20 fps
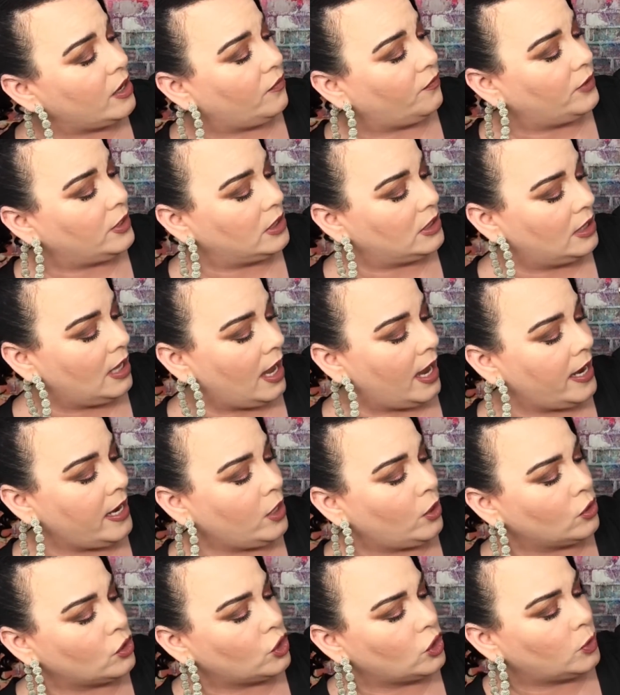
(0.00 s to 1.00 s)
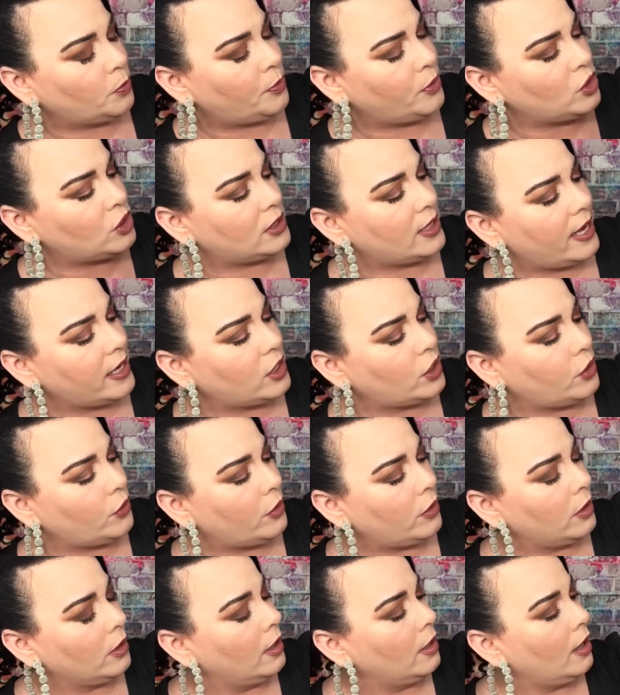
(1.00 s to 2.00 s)
in there if you'd like, or just put like
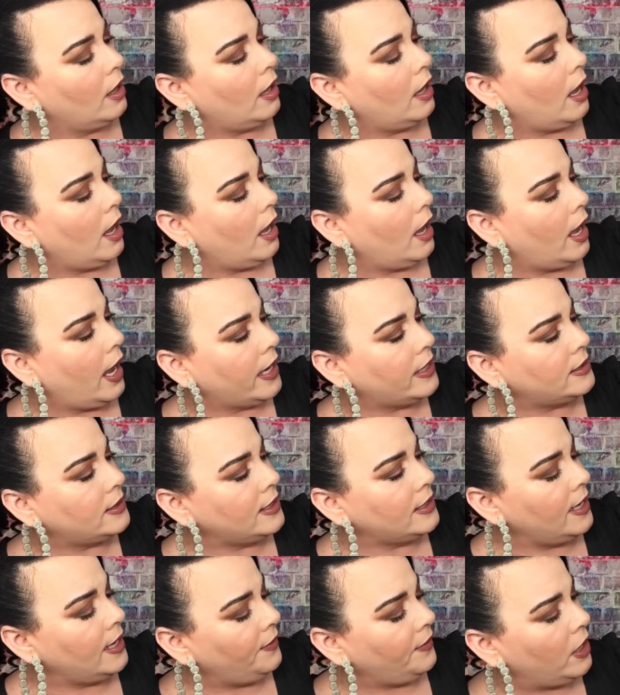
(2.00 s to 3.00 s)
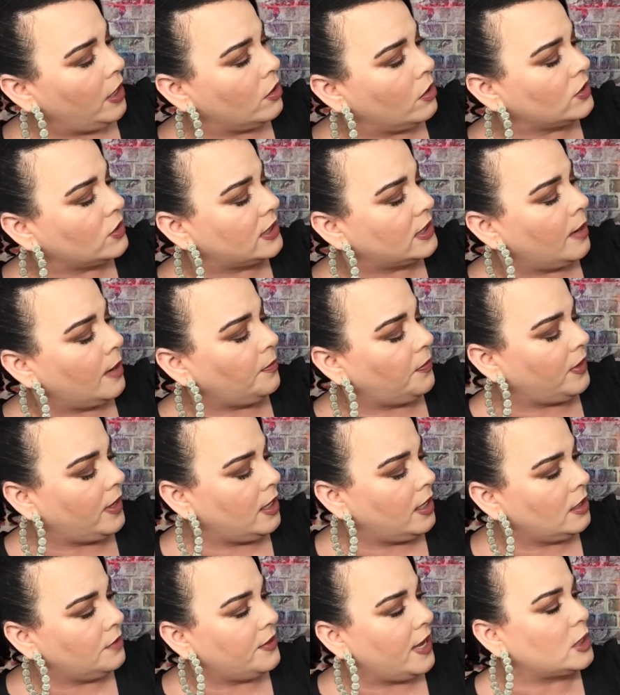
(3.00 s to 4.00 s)
your ID in there or
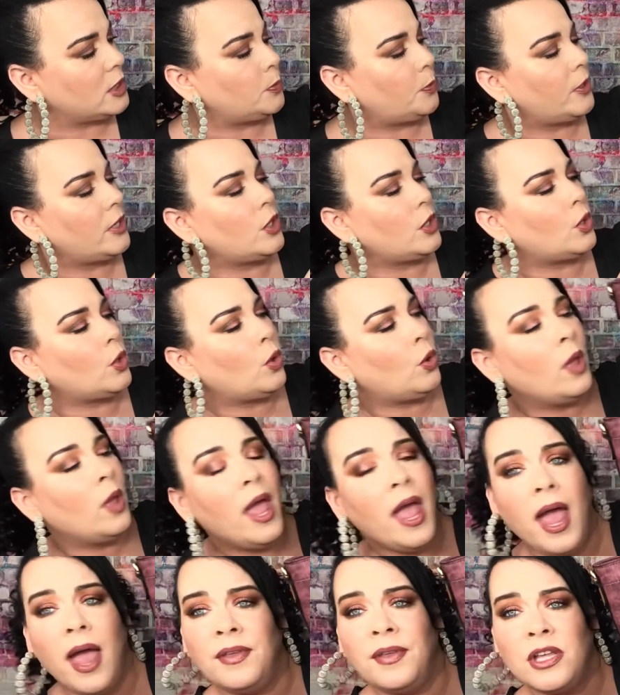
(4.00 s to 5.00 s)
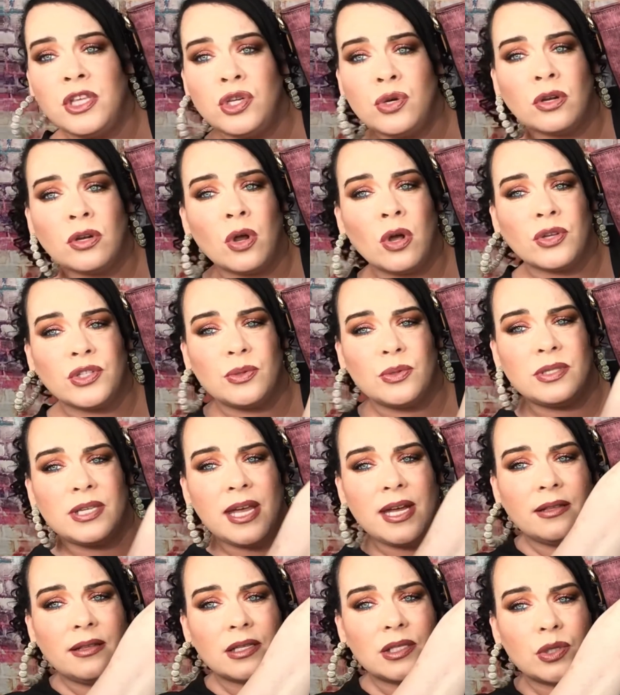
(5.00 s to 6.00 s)
something. That's pretty cool. And then you can also
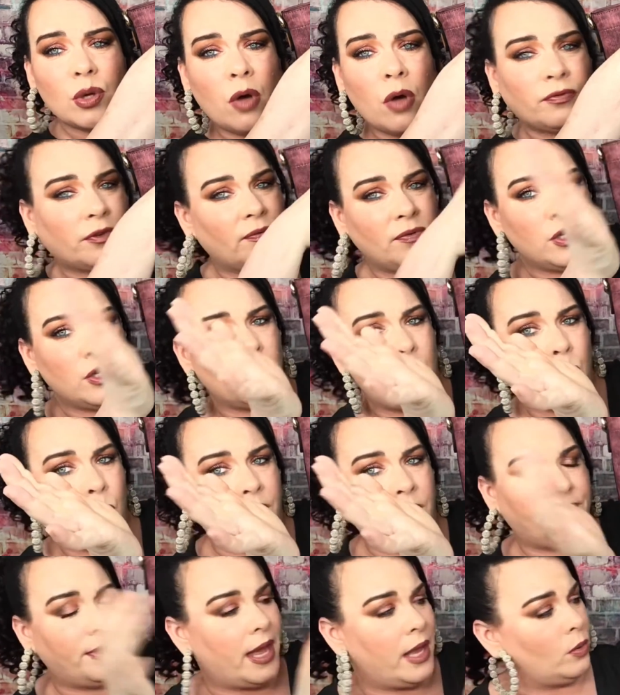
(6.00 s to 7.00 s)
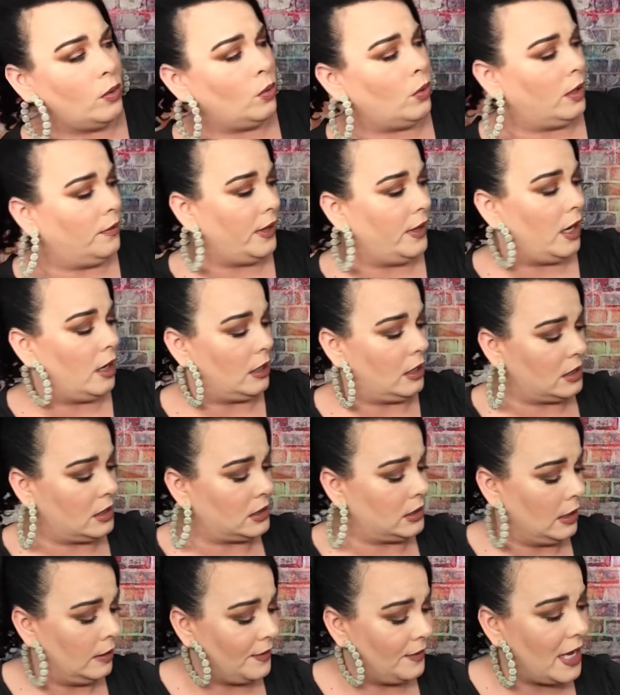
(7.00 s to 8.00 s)
take this off if you don't want that on there
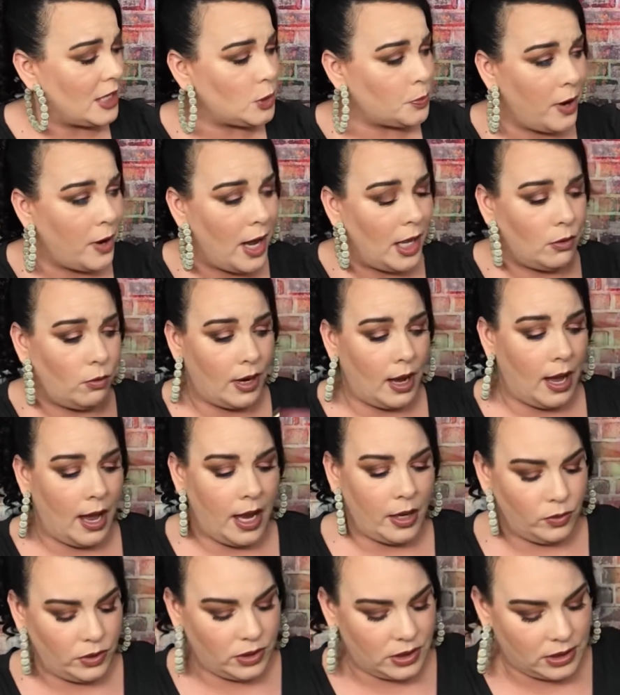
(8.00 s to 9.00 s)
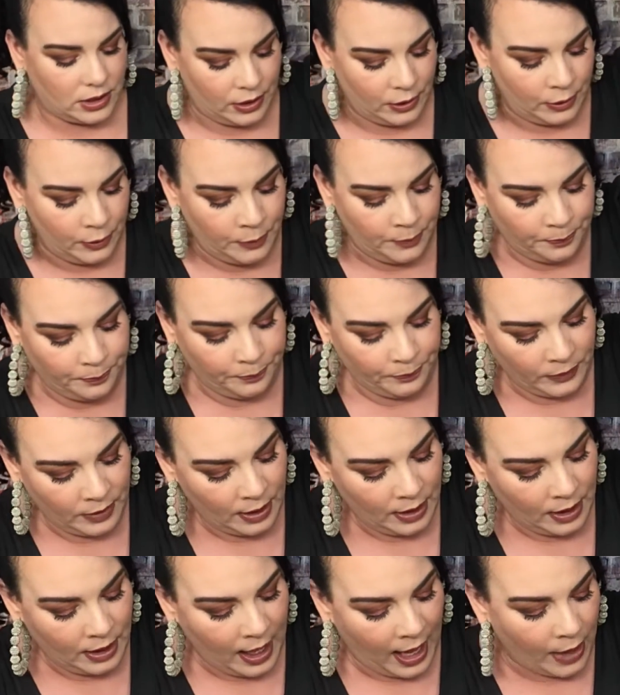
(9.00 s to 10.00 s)
because that's probably what I would do.
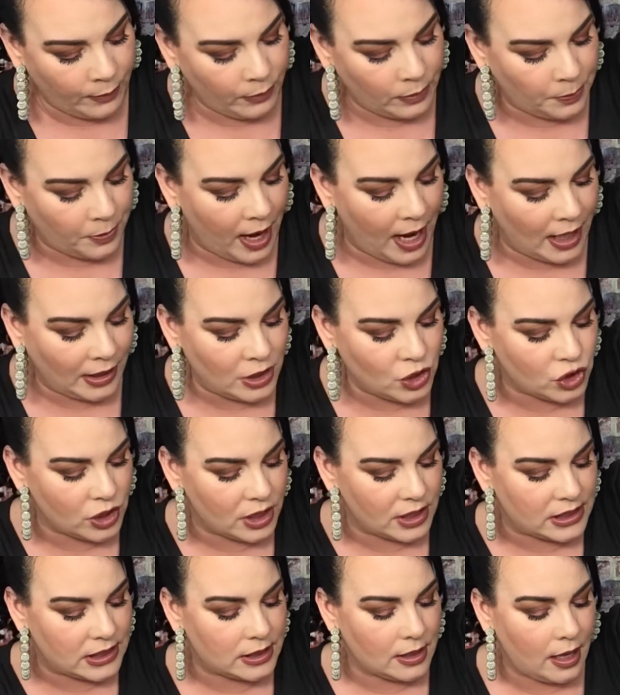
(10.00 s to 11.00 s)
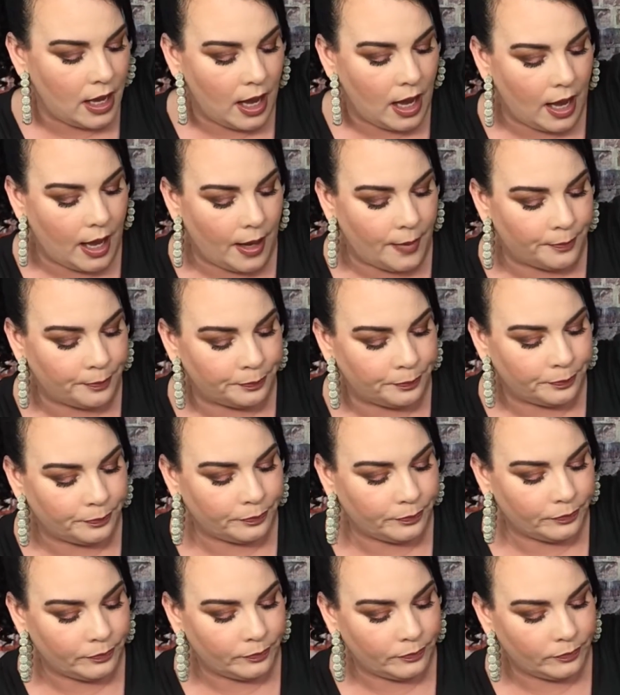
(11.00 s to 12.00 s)
I would probably just um,